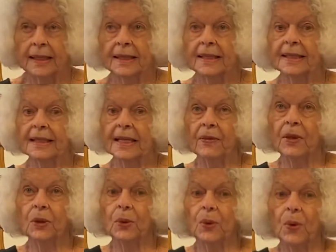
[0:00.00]
said the
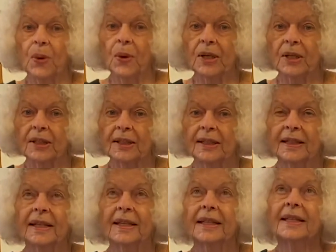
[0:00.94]
Lord,
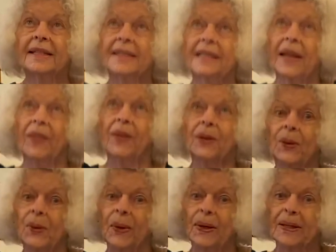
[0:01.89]
said the
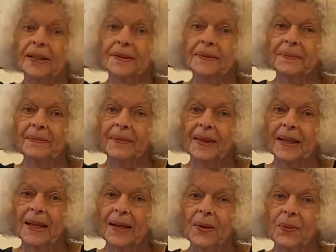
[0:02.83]
Lord.
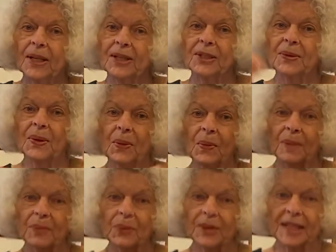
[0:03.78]
Want to do it one
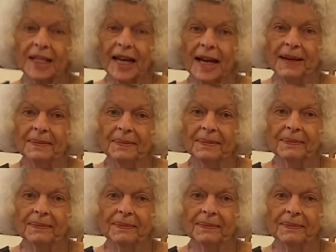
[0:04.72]
more time?